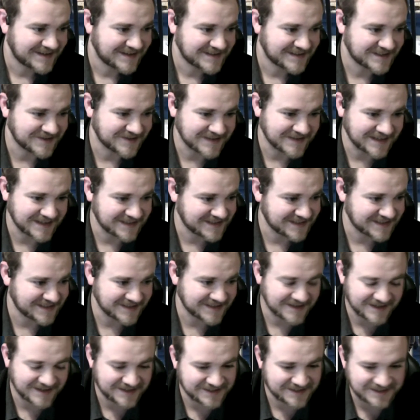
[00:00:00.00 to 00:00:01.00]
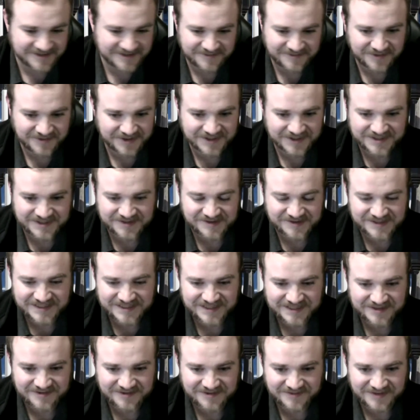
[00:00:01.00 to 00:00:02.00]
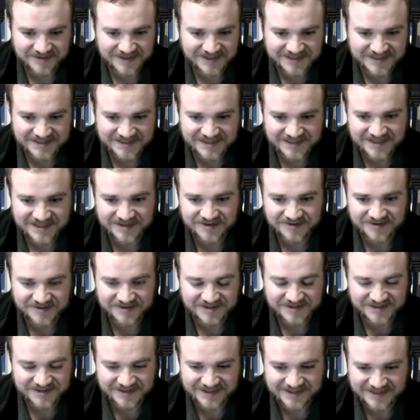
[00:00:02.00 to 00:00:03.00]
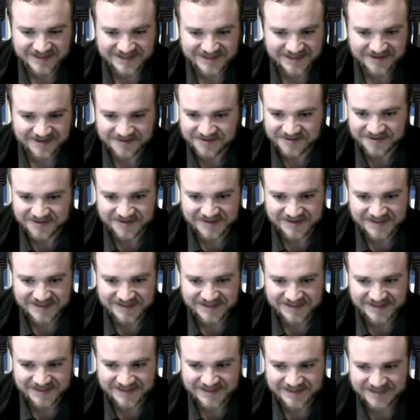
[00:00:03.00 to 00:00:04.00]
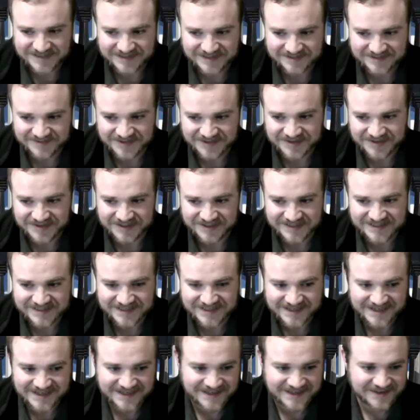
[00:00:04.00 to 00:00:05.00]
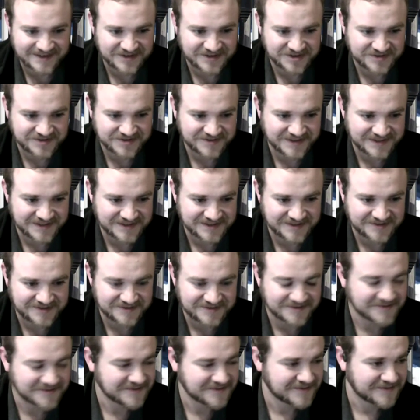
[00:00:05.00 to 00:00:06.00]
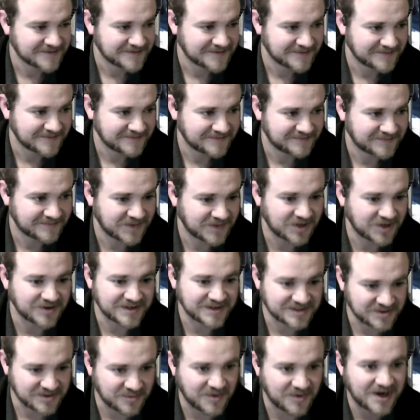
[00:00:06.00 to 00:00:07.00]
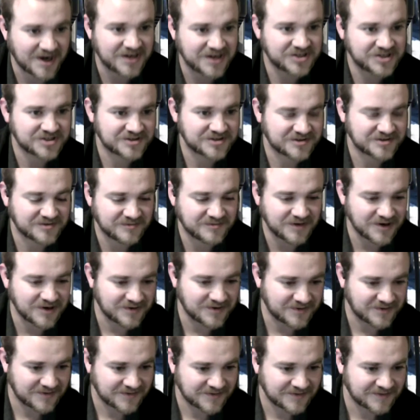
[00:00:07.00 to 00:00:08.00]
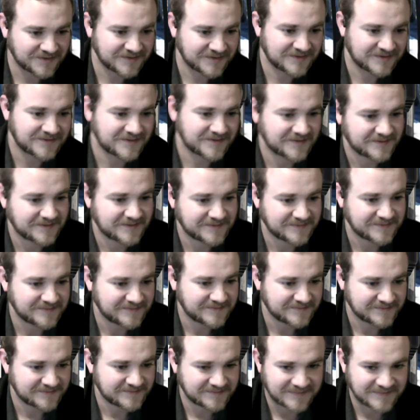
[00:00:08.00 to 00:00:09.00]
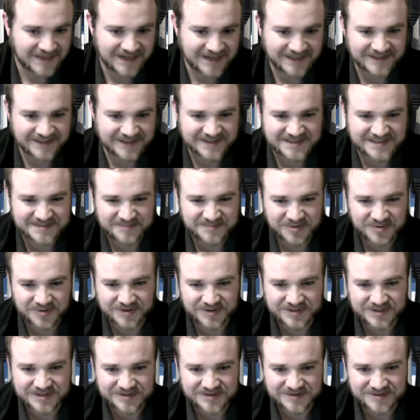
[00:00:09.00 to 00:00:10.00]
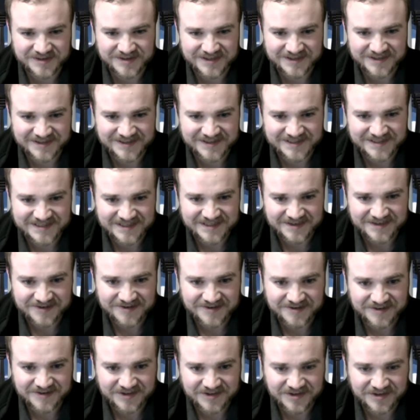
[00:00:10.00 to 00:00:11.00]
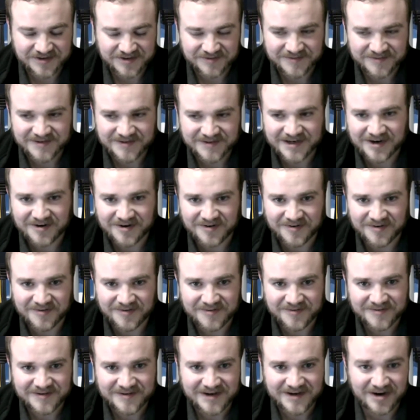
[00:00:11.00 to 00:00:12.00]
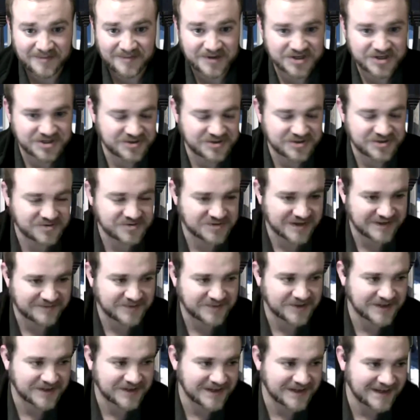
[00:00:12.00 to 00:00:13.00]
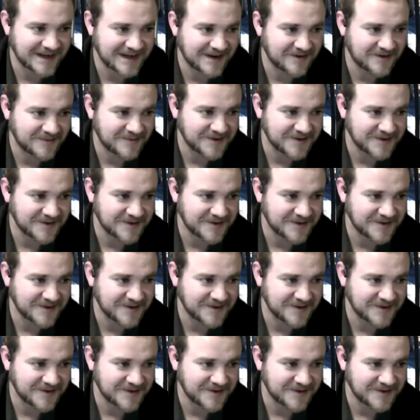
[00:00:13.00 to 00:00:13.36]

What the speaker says: So that's the kind of stuff we're going to start seeing over the next 10 years. Like I said earlier, it's a very exciting industry to, get to watch grow. And I think it's important too to consider, how much you drive per day and how